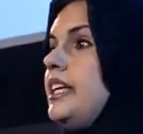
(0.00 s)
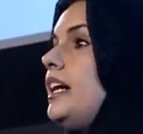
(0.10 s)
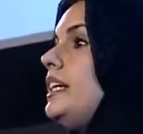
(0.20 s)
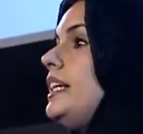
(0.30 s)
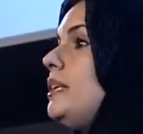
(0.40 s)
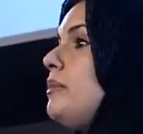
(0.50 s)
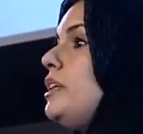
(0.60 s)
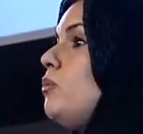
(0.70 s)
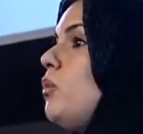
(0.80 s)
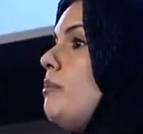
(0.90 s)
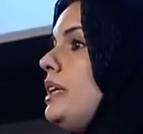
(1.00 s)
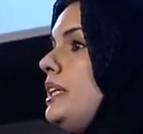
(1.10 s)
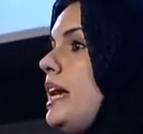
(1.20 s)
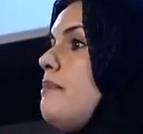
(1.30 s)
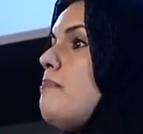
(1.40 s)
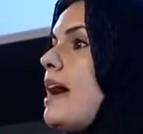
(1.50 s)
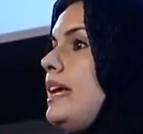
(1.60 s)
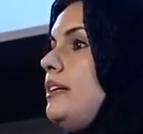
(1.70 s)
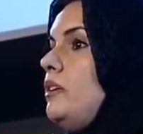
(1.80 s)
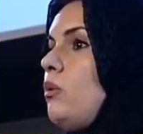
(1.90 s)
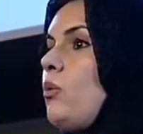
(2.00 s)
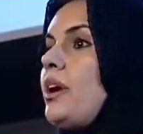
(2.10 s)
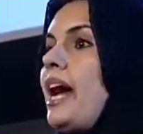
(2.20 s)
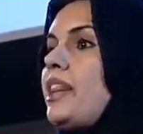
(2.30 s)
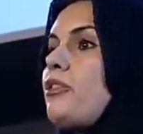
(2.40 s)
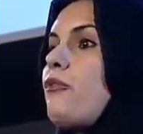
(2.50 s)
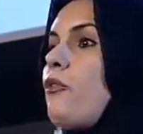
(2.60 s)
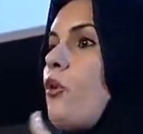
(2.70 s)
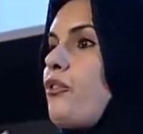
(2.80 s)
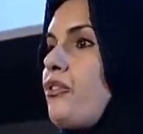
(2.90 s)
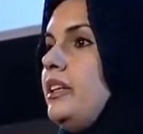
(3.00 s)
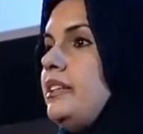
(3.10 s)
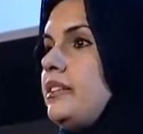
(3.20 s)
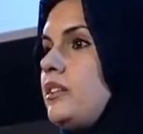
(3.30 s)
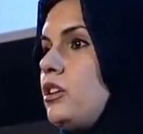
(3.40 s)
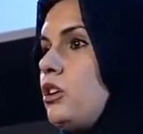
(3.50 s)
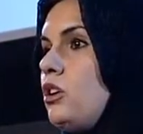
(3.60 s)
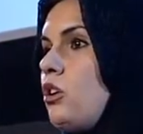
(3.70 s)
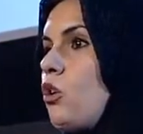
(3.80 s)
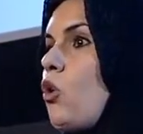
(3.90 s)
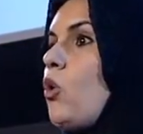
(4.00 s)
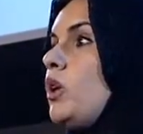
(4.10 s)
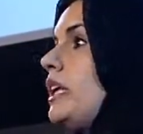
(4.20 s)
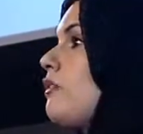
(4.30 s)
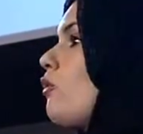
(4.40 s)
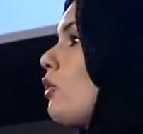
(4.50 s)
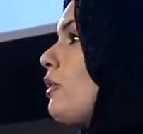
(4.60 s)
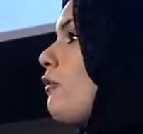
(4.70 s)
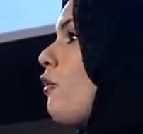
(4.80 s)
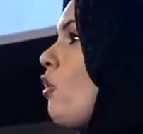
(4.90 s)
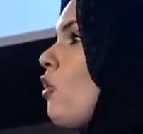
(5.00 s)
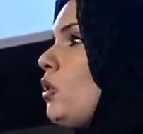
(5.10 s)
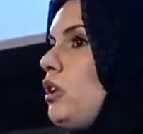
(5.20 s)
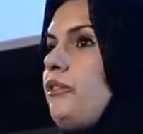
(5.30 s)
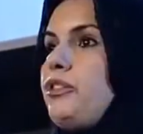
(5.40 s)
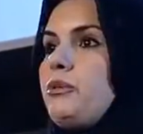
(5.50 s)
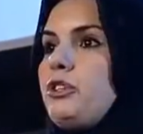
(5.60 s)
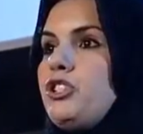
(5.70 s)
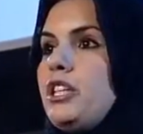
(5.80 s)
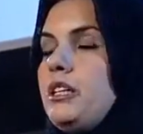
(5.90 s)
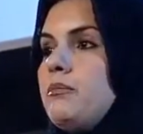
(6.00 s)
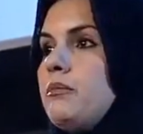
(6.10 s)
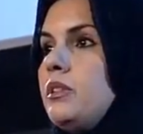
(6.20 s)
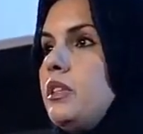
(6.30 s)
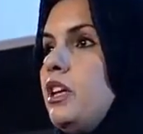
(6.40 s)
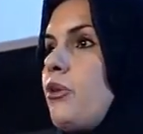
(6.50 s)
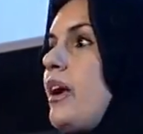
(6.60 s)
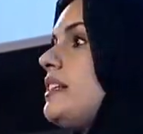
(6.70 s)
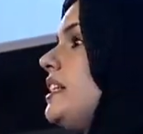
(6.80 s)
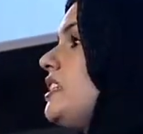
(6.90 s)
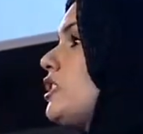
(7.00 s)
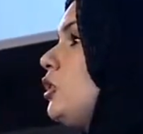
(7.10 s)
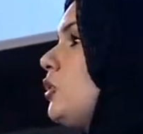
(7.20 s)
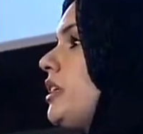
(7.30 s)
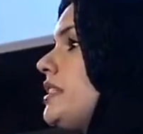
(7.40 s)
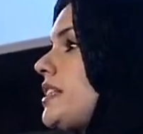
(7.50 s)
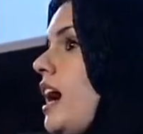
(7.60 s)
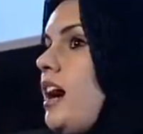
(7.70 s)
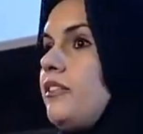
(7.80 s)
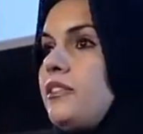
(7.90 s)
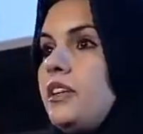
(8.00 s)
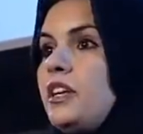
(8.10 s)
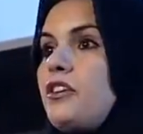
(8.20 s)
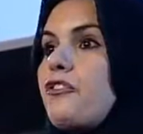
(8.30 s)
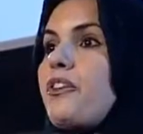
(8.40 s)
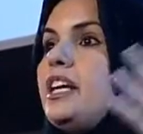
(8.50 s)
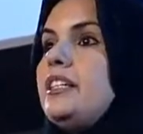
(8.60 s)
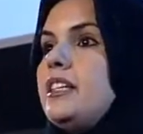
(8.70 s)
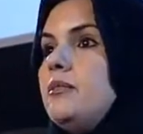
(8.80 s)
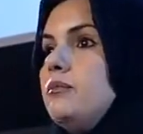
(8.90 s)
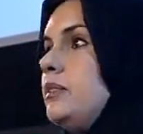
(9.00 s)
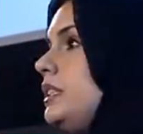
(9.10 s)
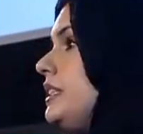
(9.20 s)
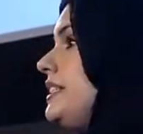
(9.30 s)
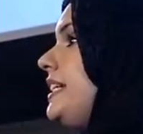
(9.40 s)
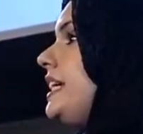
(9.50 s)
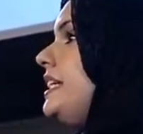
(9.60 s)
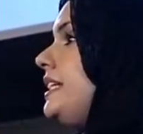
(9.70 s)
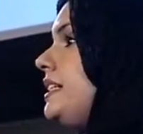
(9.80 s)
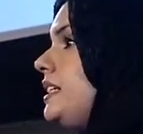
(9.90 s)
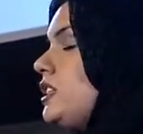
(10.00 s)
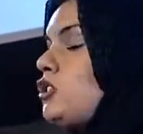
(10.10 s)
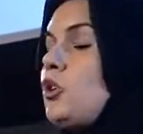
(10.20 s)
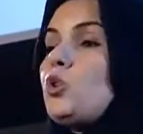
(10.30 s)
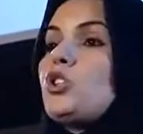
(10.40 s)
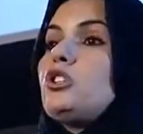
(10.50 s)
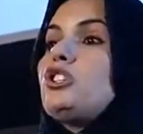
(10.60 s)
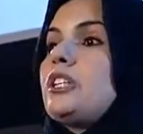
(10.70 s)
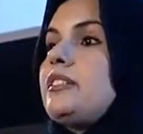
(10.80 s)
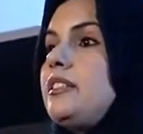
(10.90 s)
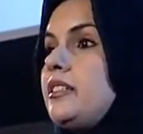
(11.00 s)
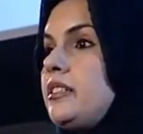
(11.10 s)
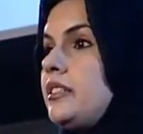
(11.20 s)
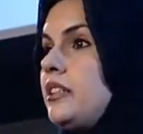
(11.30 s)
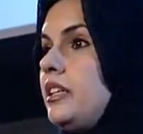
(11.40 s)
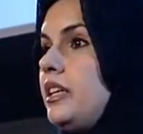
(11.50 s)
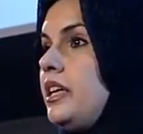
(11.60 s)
Young Libyan women and men were at the forefront, calling for the fall of the regime, raising slogans of freedom, dignity, social justice.